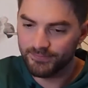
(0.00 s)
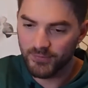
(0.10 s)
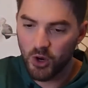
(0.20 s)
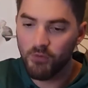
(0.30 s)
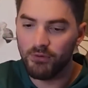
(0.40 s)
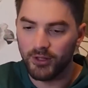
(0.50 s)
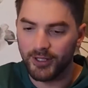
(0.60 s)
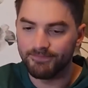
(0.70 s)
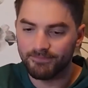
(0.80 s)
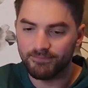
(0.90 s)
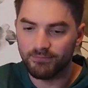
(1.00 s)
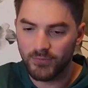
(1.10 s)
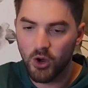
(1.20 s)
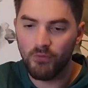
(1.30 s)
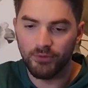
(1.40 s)
Hopefully.
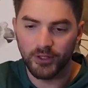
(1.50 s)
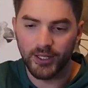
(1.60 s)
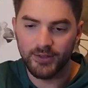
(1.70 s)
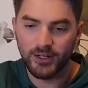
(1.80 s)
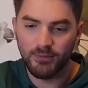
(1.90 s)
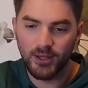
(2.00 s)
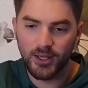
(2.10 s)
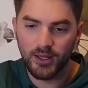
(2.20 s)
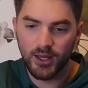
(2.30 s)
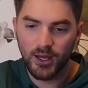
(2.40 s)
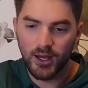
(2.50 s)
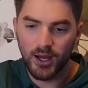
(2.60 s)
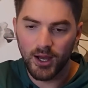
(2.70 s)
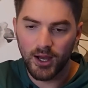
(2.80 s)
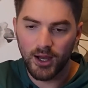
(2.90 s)
Hopefully he's going to be,
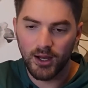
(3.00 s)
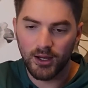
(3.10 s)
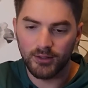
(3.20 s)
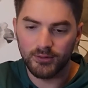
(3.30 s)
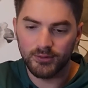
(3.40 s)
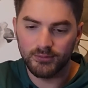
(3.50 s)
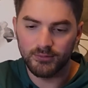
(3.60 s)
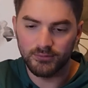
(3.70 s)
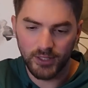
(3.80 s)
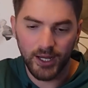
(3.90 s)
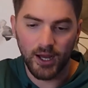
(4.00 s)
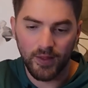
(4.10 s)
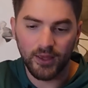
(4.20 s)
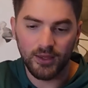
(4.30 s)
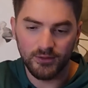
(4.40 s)
yeah, I
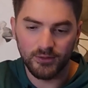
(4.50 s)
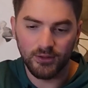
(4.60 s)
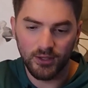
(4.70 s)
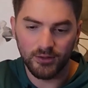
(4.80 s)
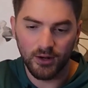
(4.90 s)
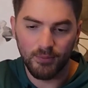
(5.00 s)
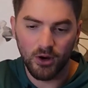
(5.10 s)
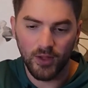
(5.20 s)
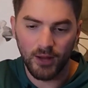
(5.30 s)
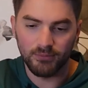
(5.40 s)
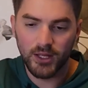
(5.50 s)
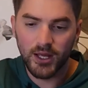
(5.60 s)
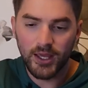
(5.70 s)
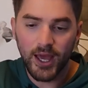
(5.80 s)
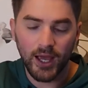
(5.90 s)
think he's going to ball out.
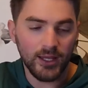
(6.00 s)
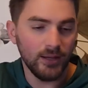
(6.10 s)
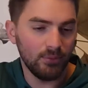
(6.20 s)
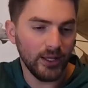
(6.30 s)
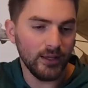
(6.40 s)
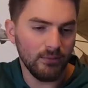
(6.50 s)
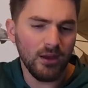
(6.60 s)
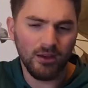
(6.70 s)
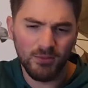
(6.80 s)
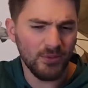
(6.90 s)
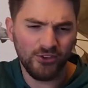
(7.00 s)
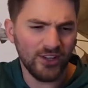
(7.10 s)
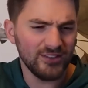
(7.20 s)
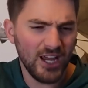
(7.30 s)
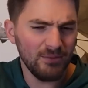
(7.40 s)
Yeah, he did play. Man, you remember the
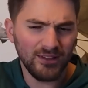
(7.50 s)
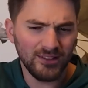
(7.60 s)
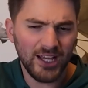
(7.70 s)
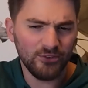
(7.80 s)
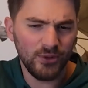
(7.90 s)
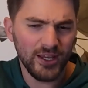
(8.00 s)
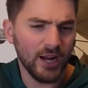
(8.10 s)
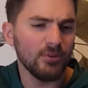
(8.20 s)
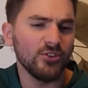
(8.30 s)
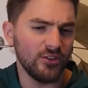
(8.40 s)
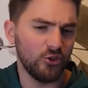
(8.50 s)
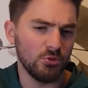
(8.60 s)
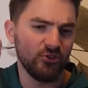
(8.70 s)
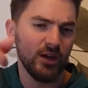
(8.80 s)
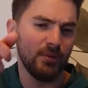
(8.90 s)
Jets game last week? And I appreciate the super
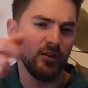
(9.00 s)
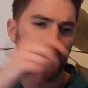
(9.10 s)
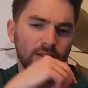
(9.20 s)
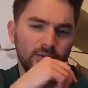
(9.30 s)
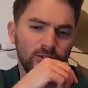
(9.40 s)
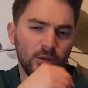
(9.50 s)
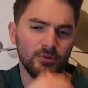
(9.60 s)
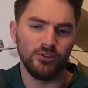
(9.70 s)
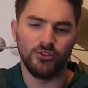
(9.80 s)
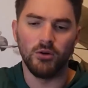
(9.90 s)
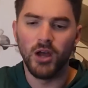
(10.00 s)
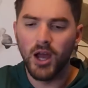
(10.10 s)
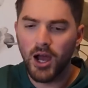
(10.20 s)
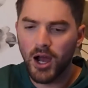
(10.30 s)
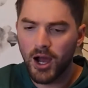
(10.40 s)
chat, by the way. That really helps the show.
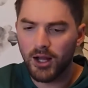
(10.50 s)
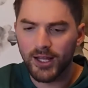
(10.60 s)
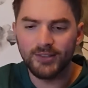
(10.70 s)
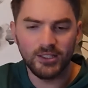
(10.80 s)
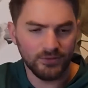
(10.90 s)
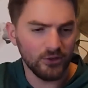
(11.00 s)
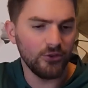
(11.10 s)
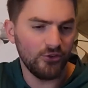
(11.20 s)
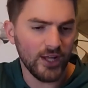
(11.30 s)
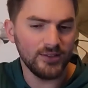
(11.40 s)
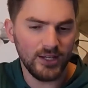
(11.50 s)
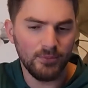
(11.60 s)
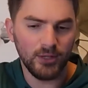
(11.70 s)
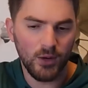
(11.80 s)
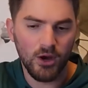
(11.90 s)
Last season versus the Jets, he
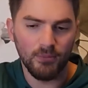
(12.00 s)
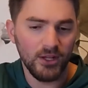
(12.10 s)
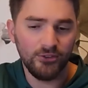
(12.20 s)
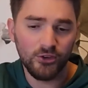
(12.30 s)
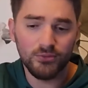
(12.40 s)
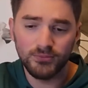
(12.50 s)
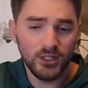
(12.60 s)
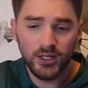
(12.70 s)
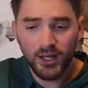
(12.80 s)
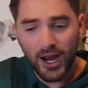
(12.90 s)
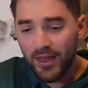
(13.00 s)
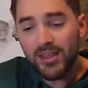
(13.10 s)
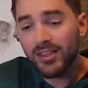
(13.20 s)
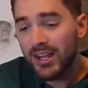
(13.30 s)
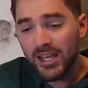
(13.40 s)
did play well. Minshew, I
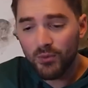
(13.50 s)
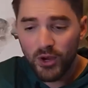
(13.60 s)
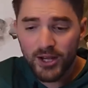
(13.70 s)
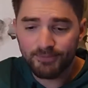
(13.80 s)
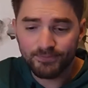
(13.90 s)
think that he can win.